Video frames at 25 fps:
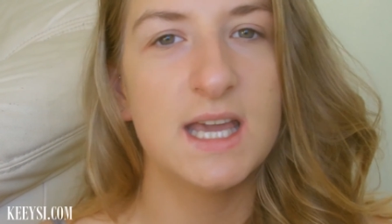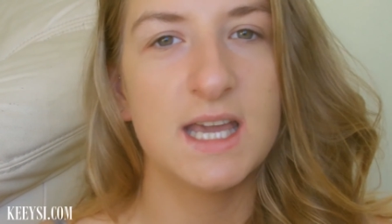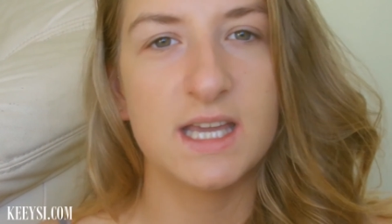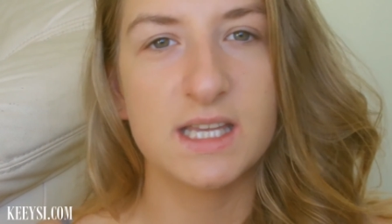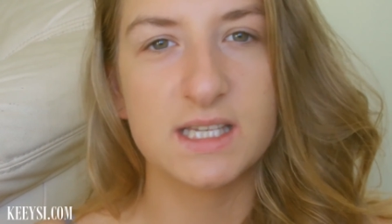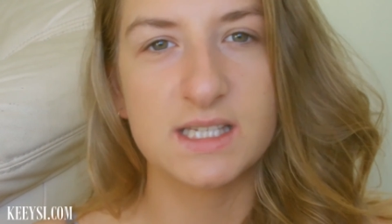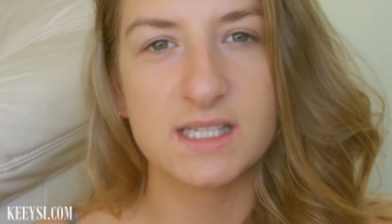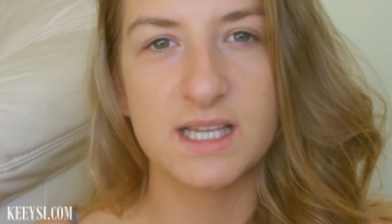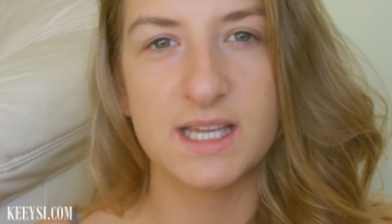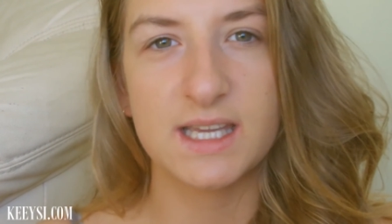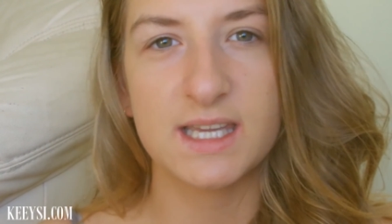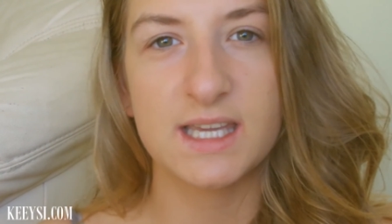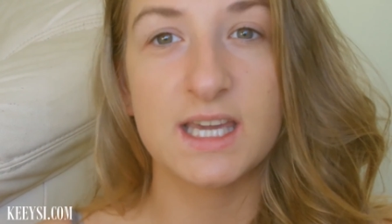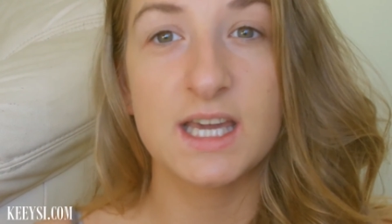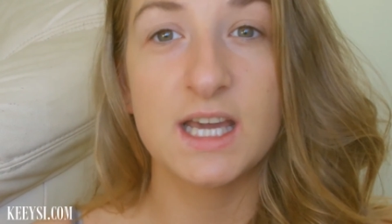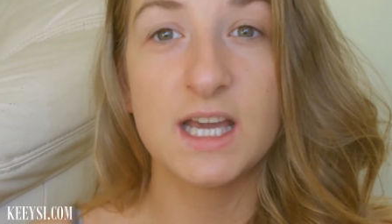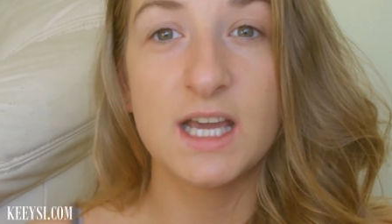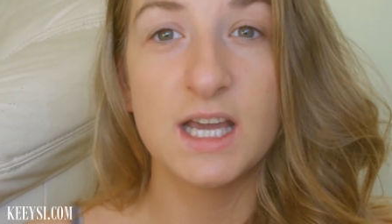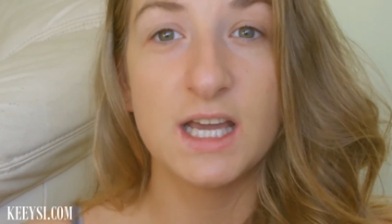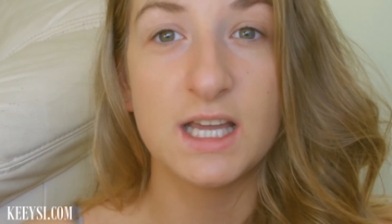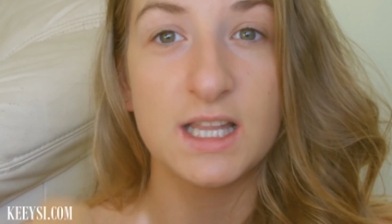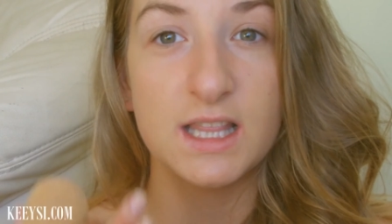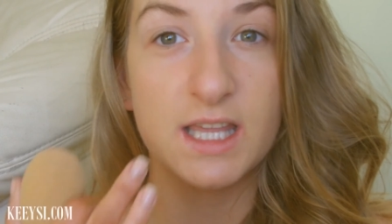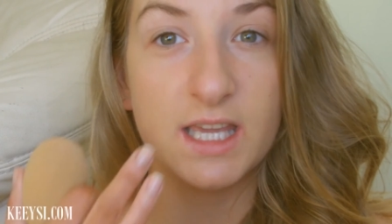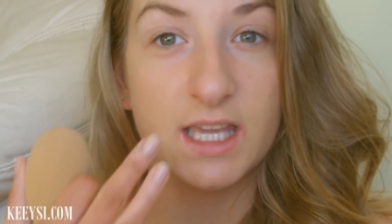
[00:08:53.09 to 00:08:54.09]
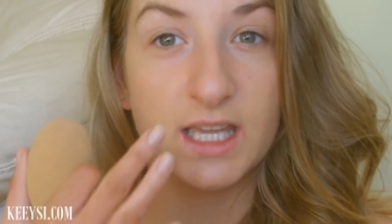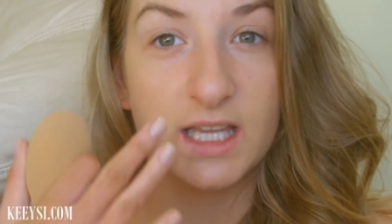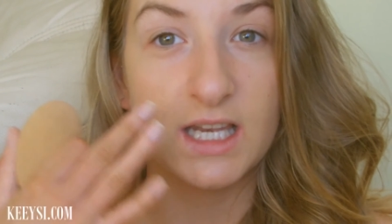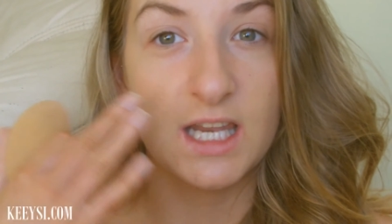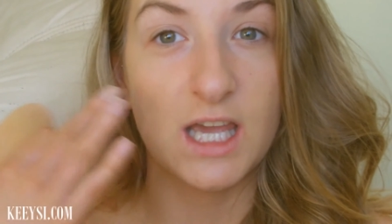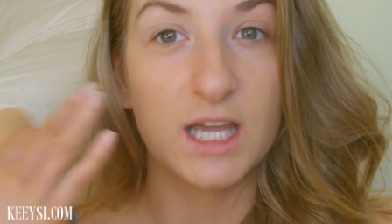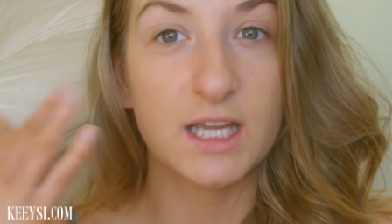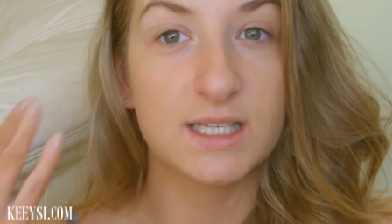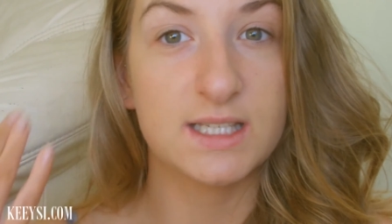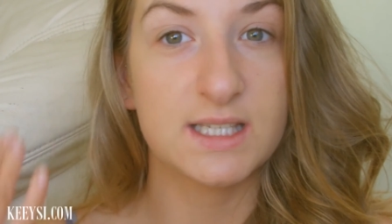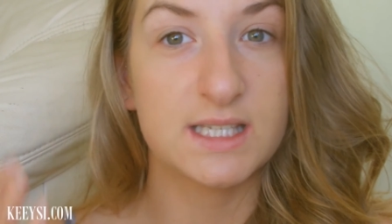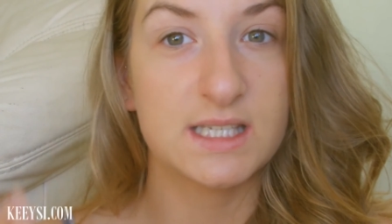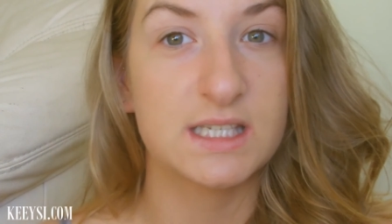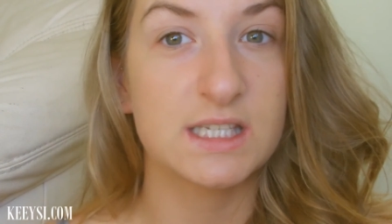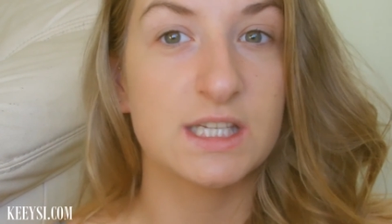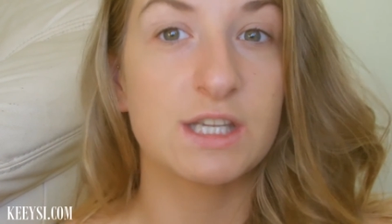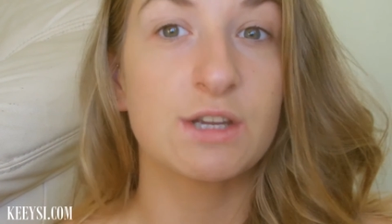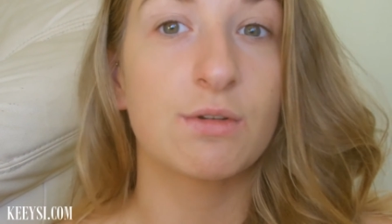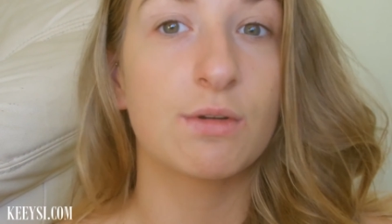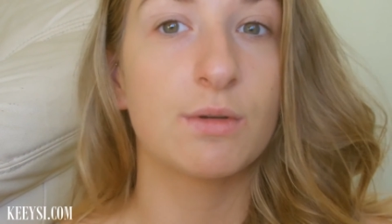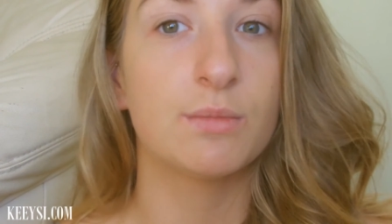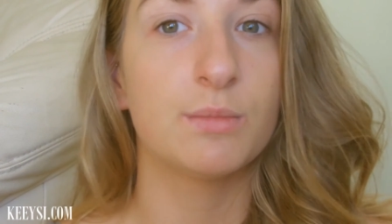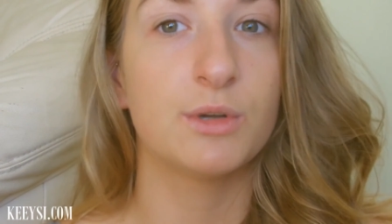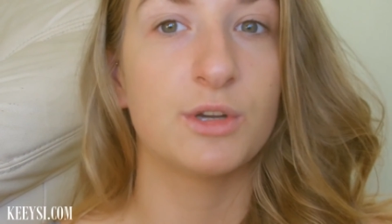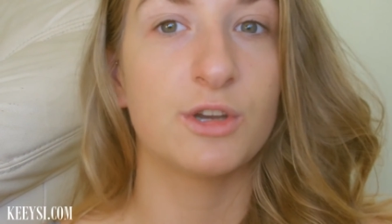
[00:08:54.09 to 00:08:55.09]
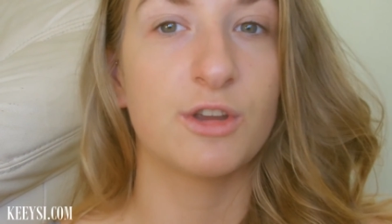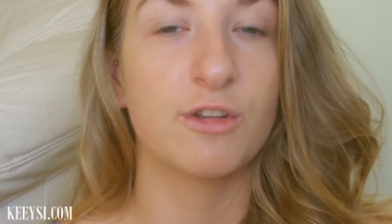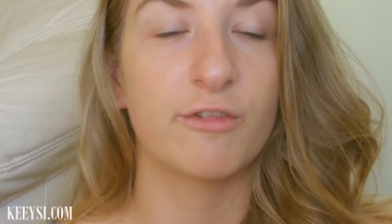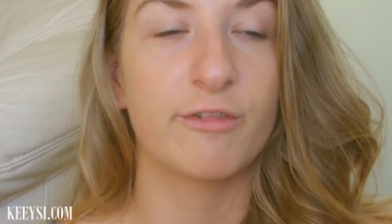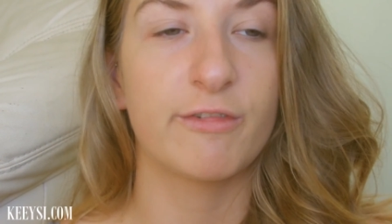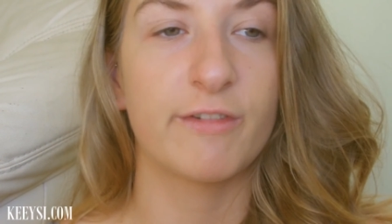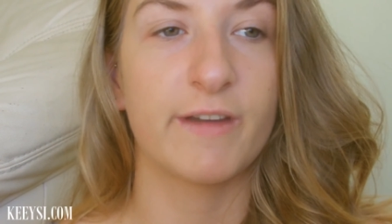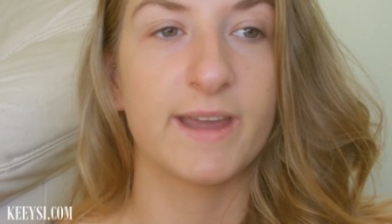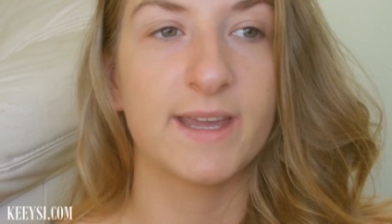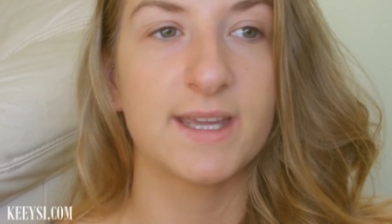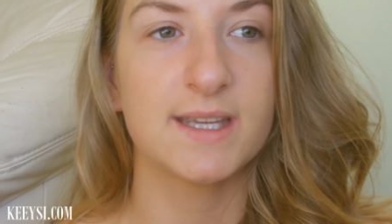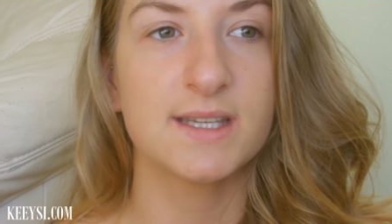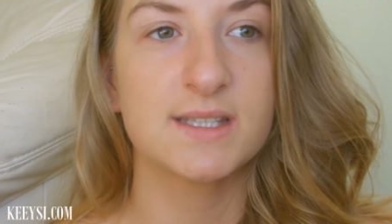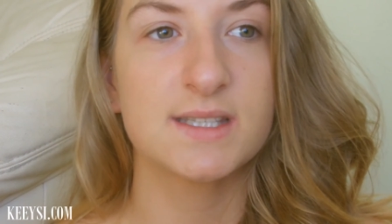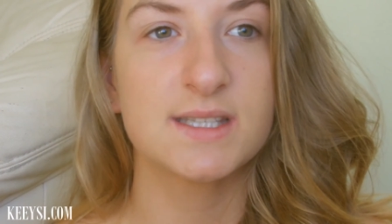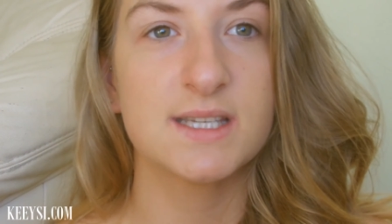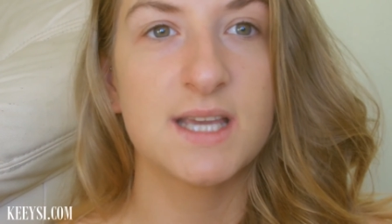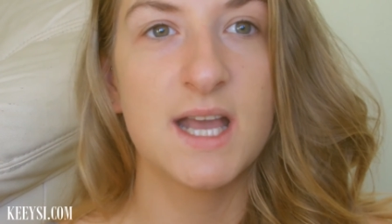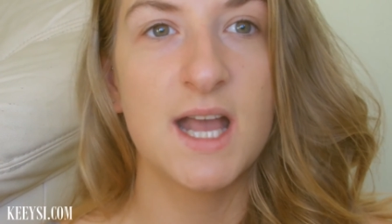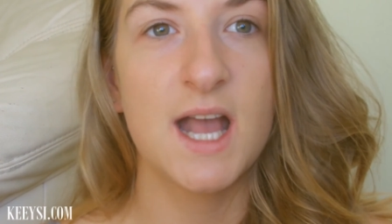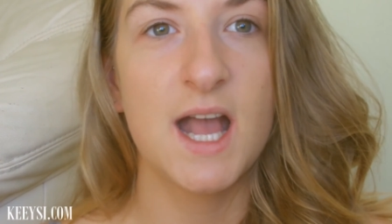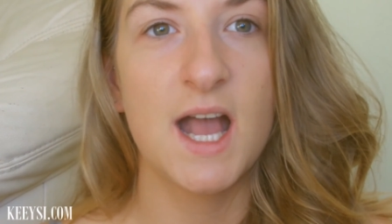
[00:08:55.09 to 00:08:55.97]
It's like a light serum on your face,